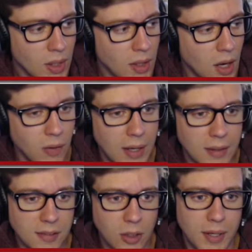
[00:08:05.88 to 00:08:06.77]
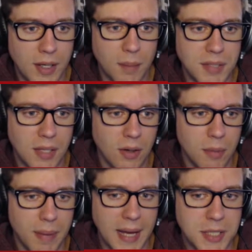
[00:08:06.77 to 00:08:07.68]
Alright, let's go ahead and update our
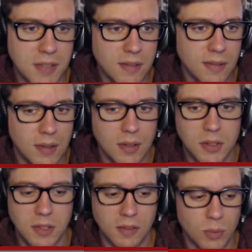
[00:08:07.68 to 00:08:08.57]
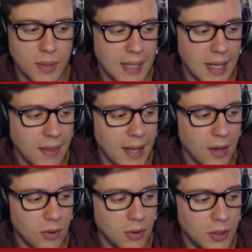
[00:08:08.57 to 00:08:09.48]
badges, just because we got that
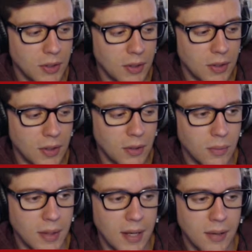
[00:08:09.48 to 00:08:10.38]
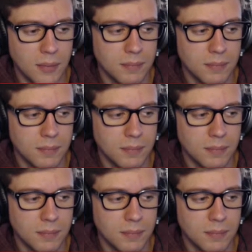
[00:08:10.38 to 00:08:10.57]
all good to go now.